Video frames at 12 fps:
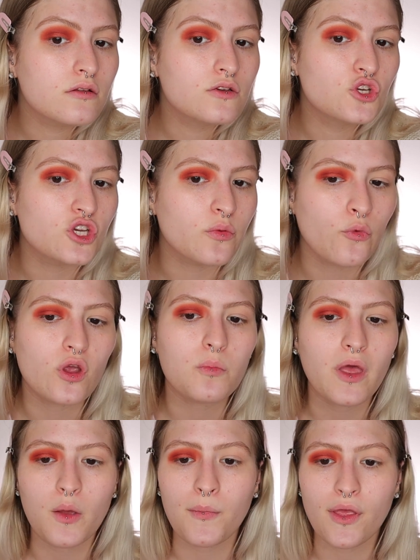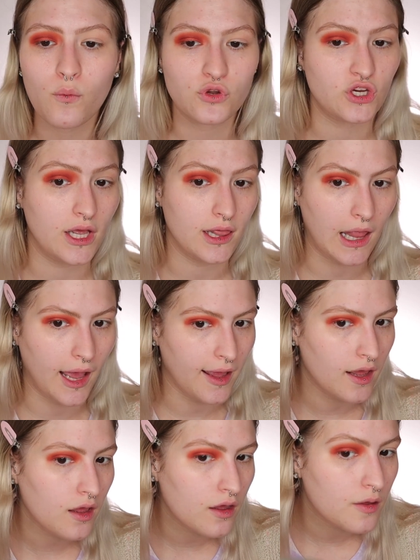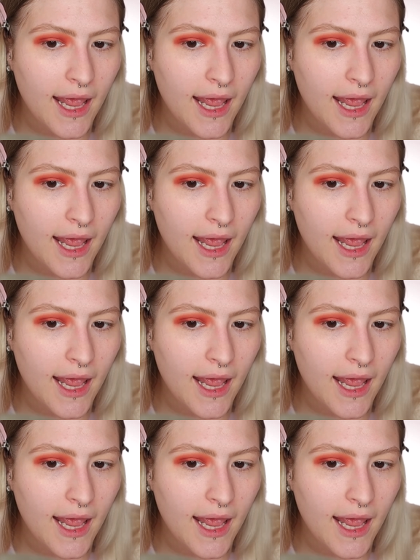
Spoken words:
shimmery pigment, which I like,